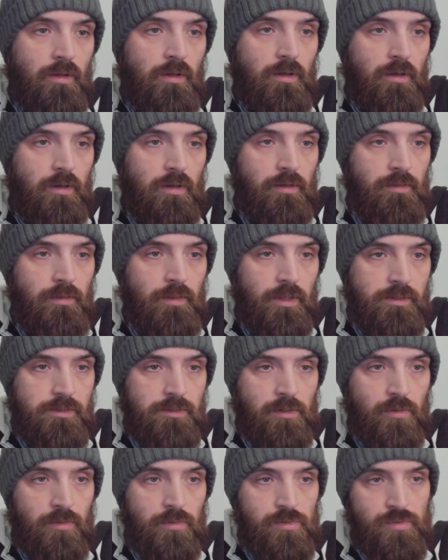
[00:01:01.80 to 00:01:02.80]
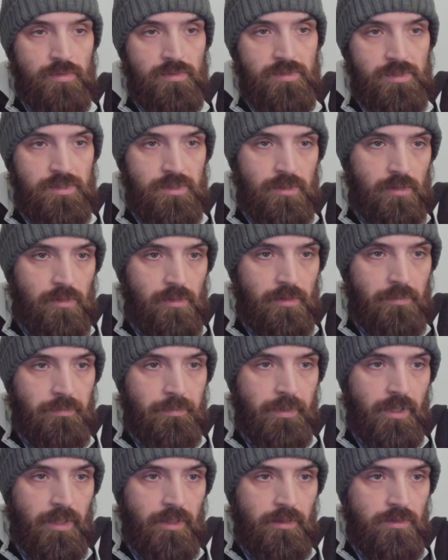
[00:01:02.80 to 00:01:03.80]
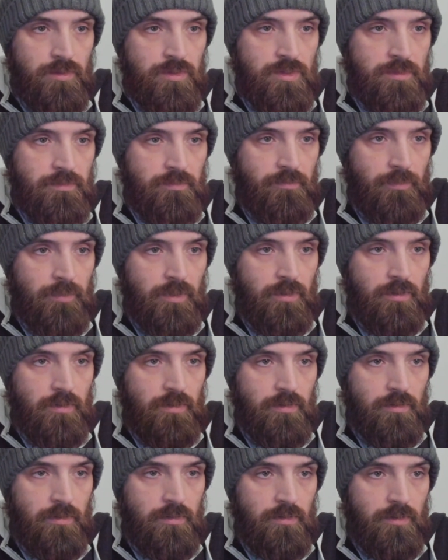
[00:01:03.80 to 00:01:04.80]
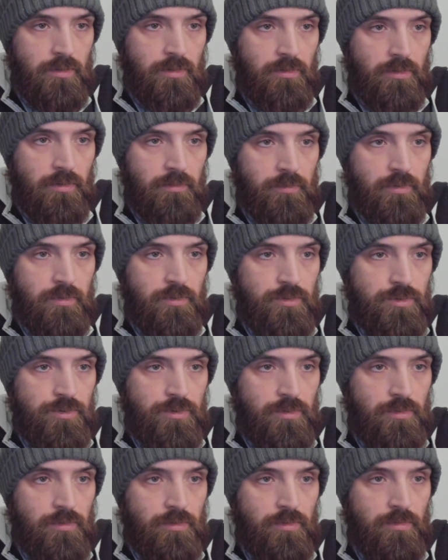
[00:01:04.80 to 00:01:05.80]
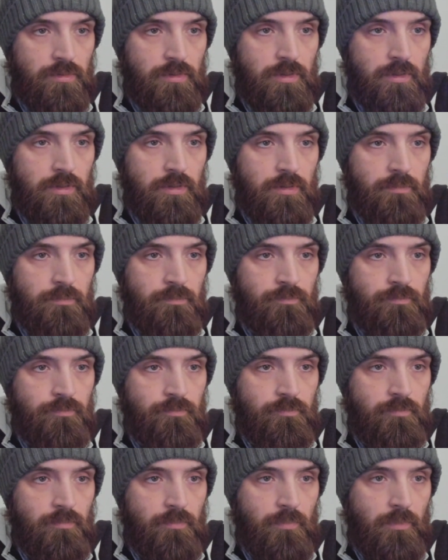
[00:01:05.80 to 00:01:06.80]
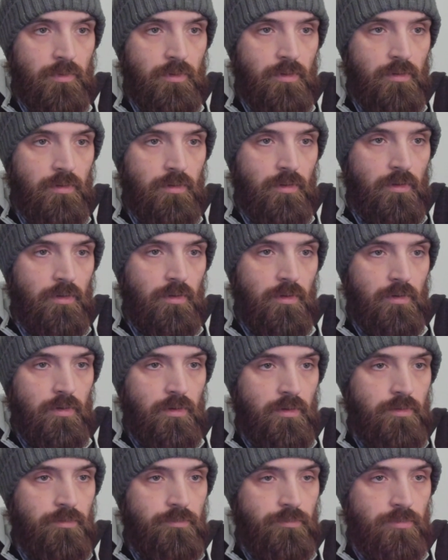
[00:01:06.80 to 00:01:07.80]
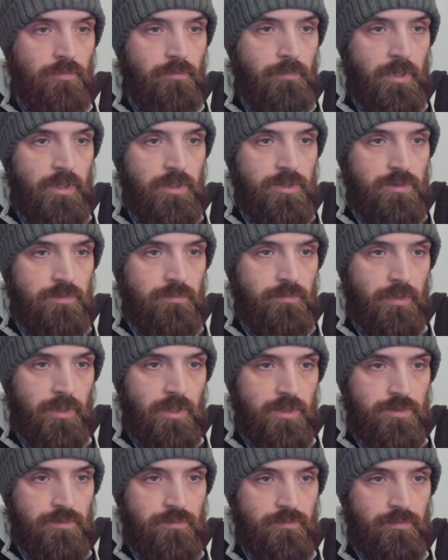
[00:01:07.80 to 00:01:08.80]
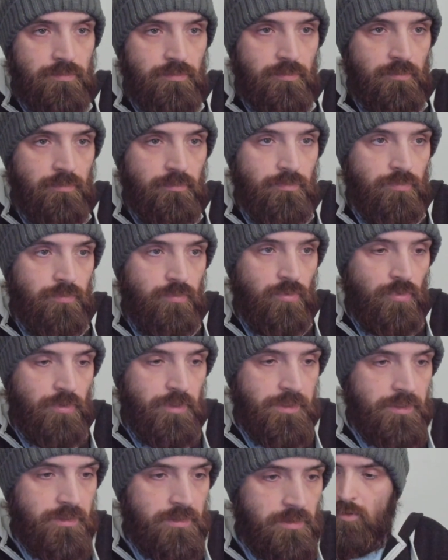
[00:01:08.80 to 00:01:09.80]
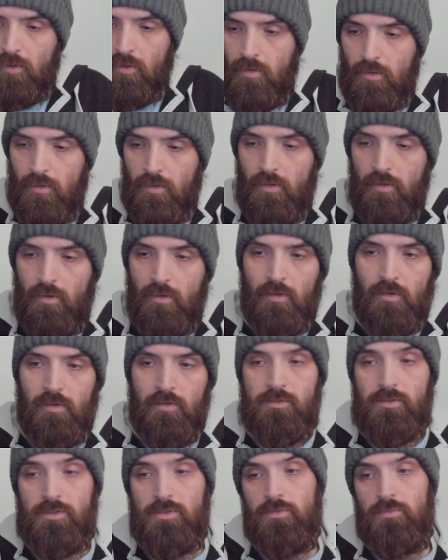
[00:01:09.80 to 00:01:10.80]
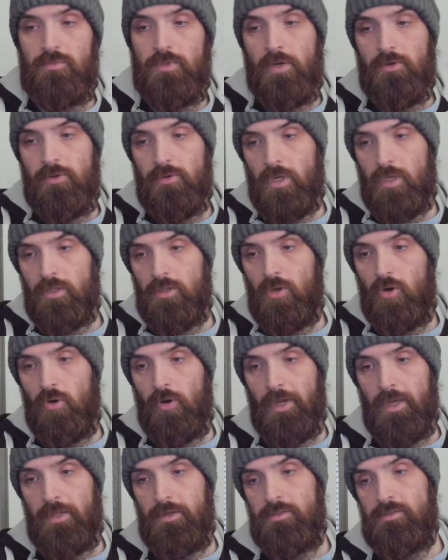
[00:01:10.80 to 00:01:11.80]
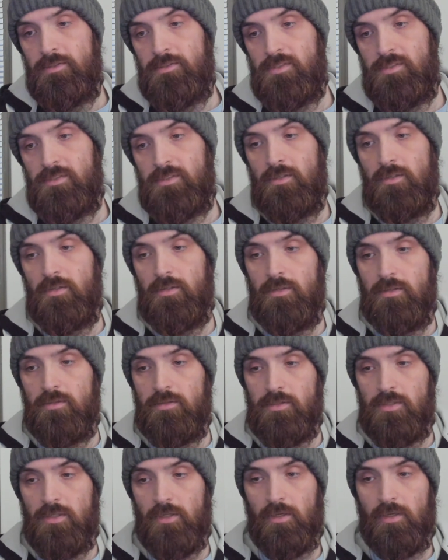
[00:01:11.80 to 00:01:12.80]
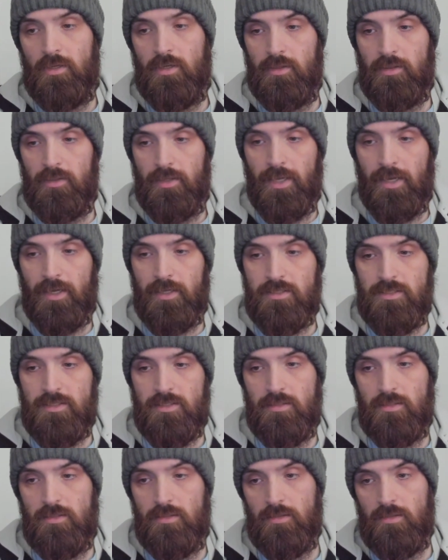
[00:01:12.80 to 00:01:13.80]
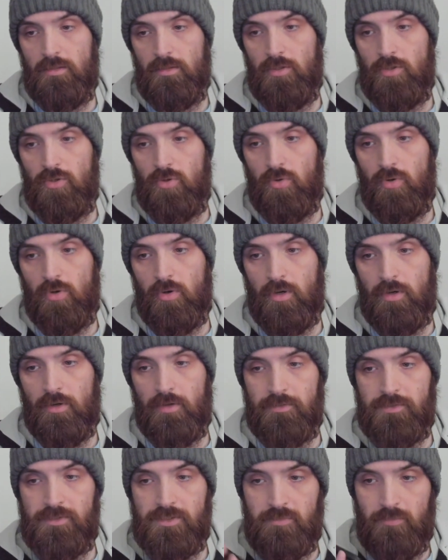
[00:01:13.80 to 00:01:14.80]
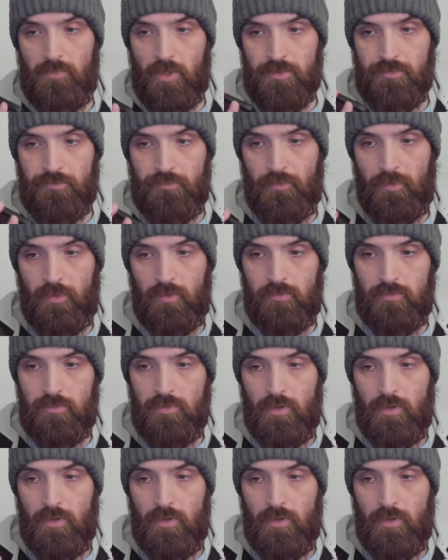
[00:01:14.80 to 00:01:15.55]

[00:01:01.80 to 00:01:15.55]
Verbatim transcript: and that's going to install the package. Uh, here I'm going to show you the information page for it. So now you can go ahead and, and uh, connect your smartphone